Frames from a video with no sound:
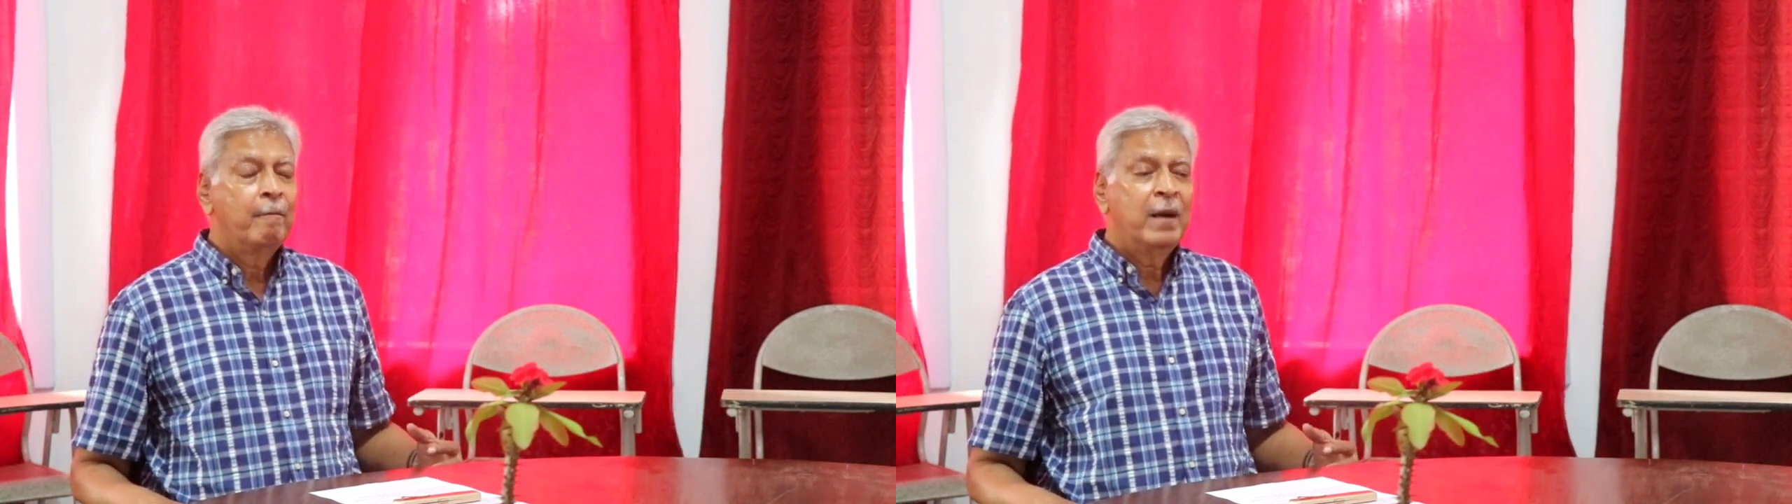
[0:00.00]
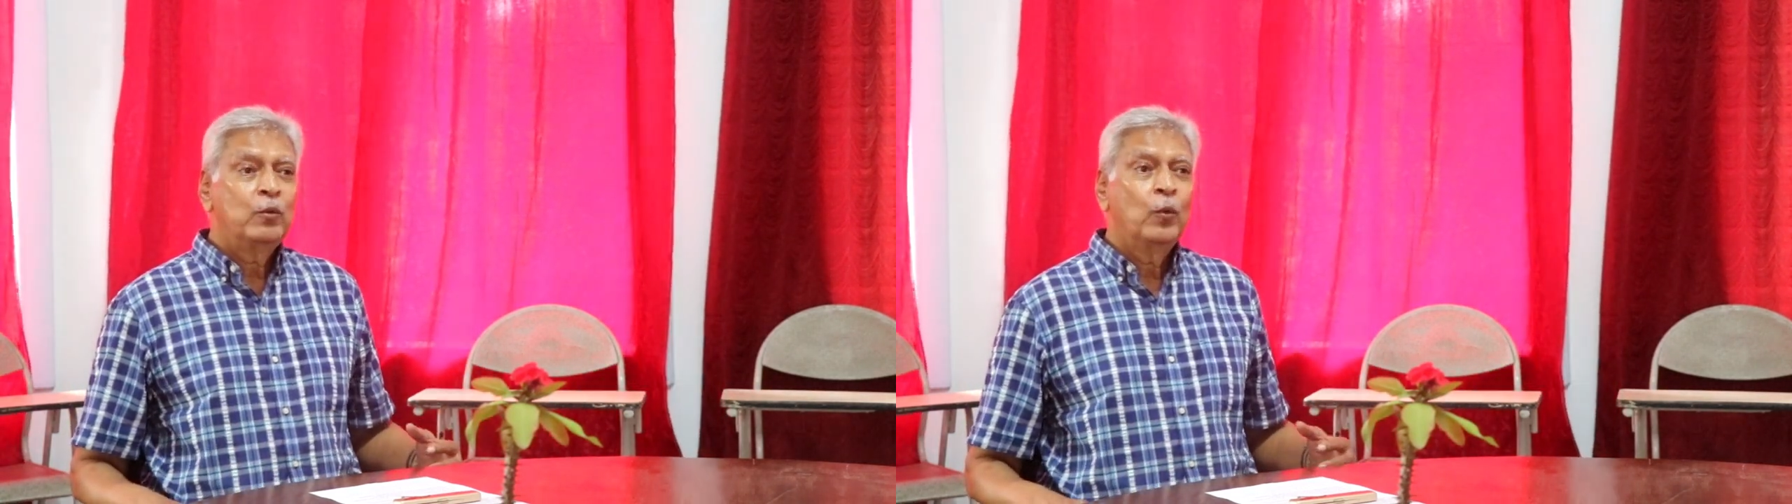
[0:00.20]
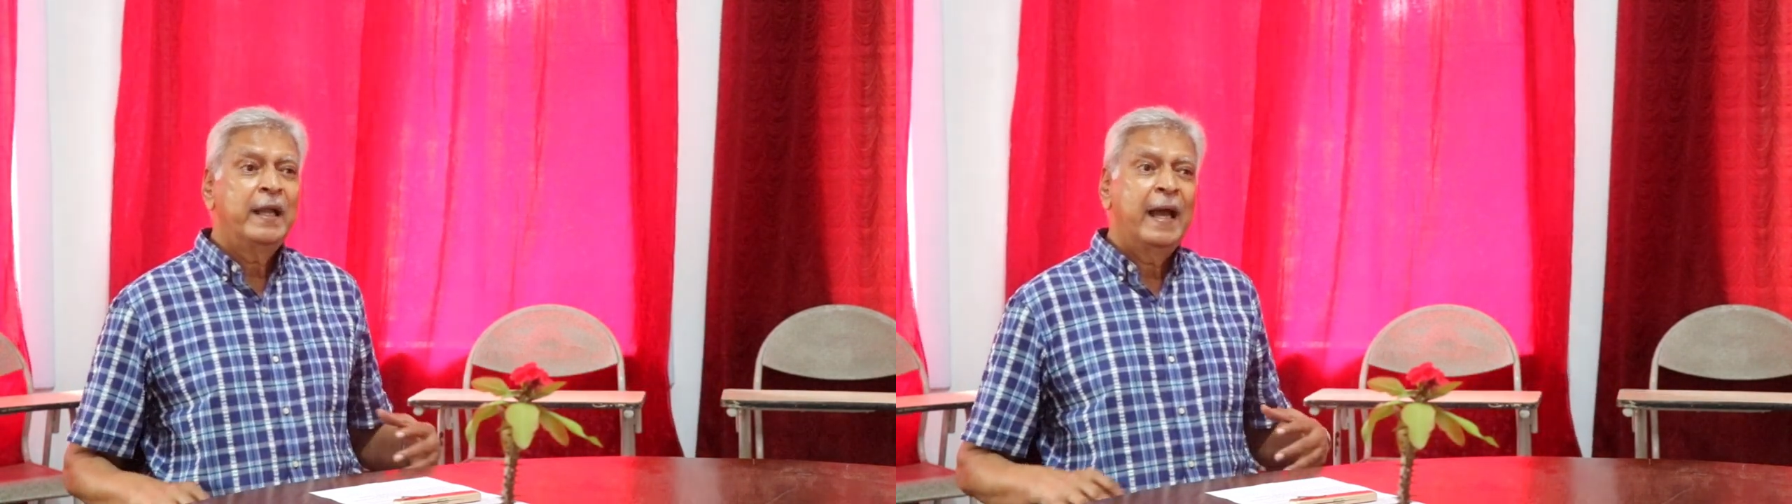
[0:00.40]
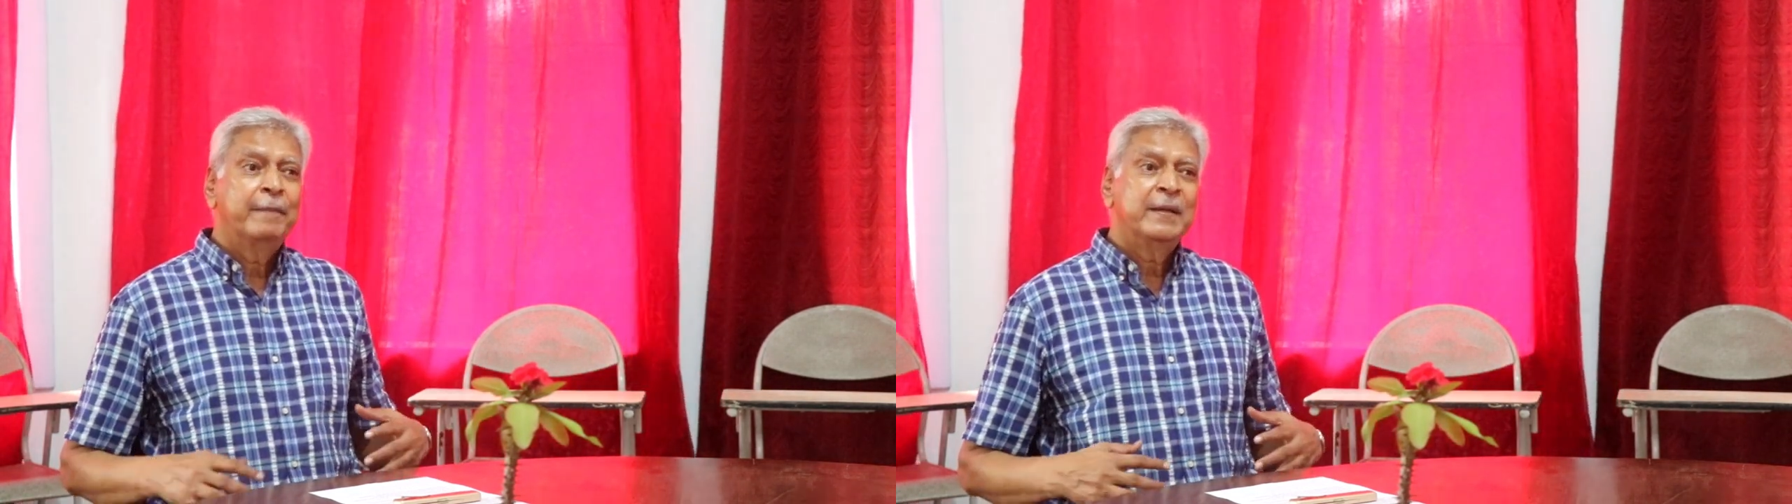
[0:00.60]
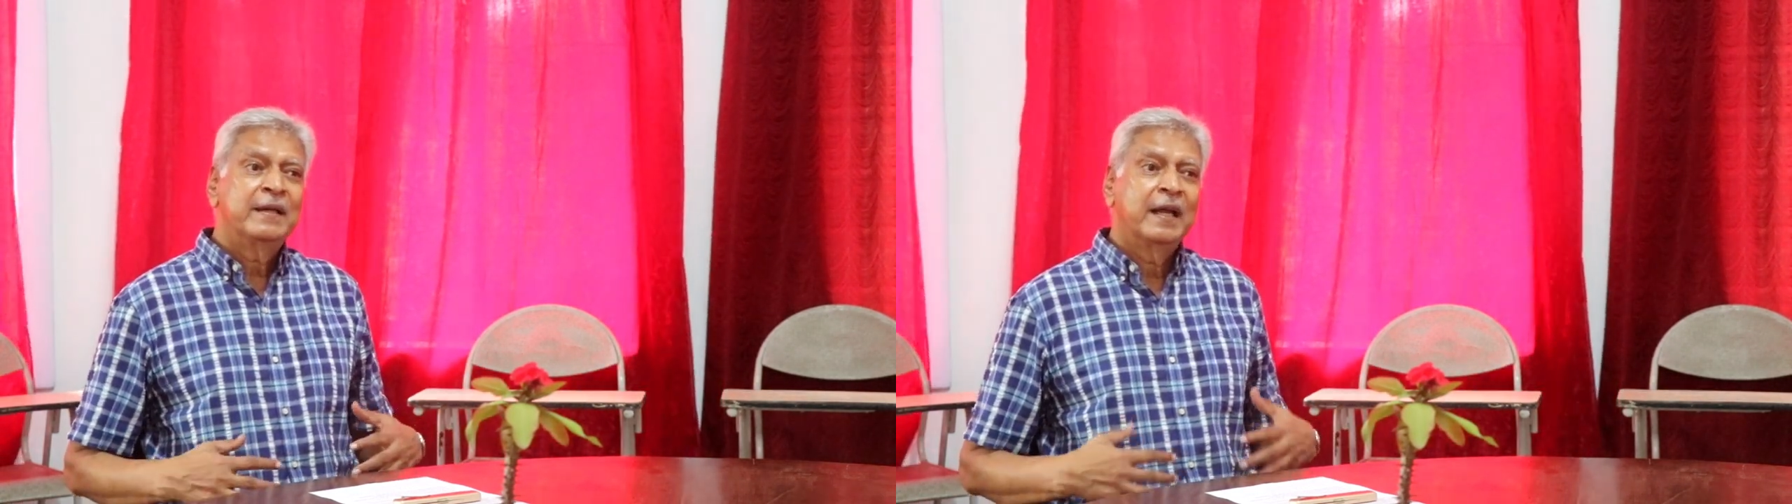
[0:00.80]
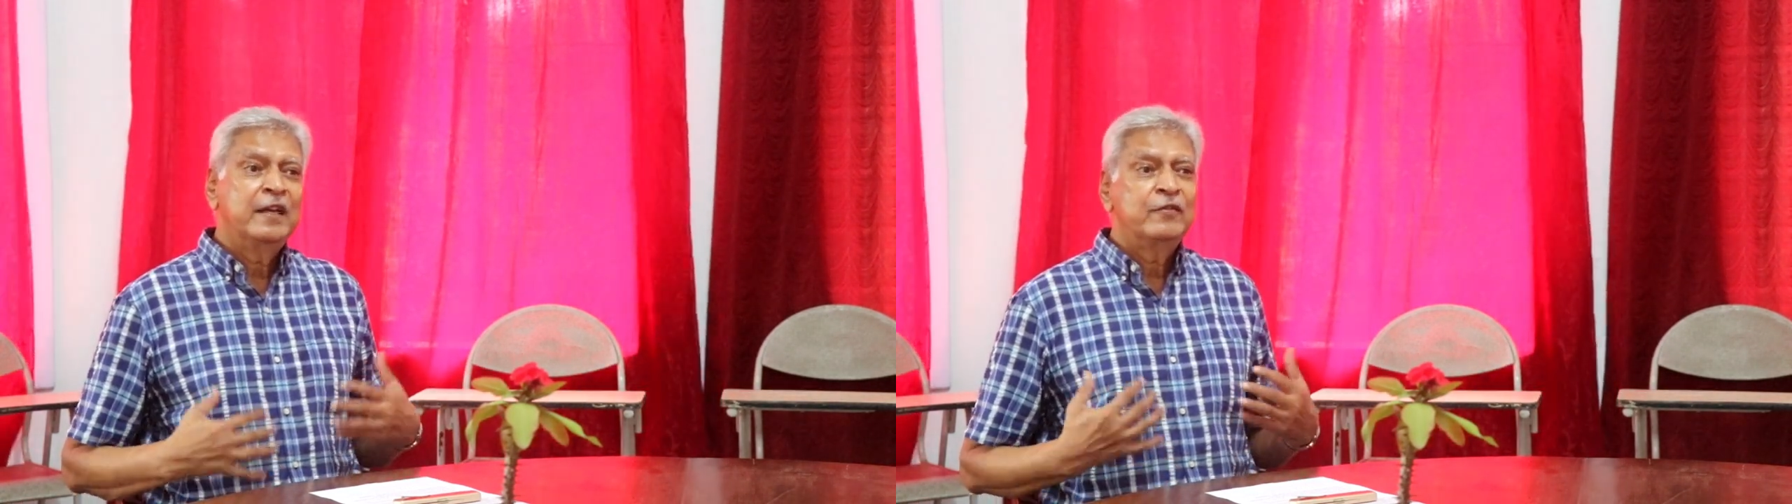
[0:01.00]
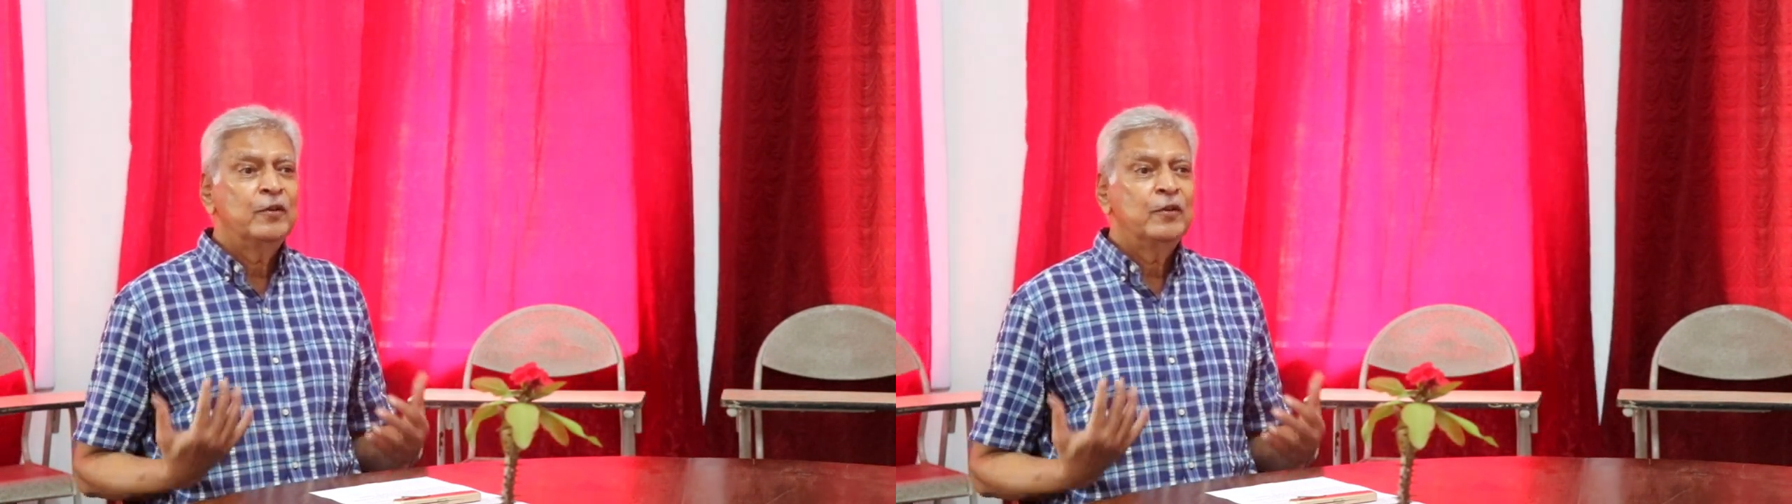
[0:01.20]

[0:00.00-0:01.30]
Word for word: But what happened right